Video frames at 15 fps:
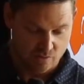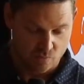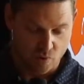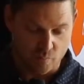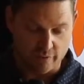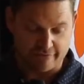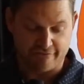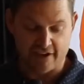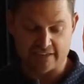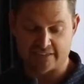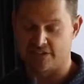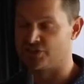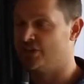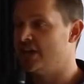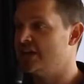What we face
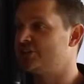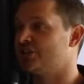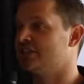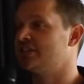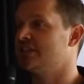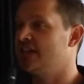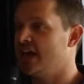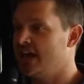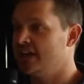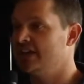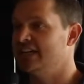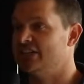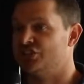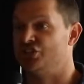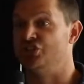as a nation today
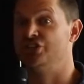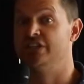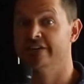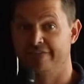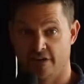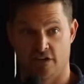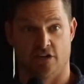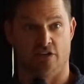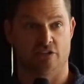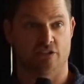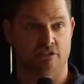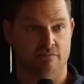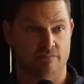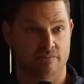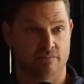is difficult.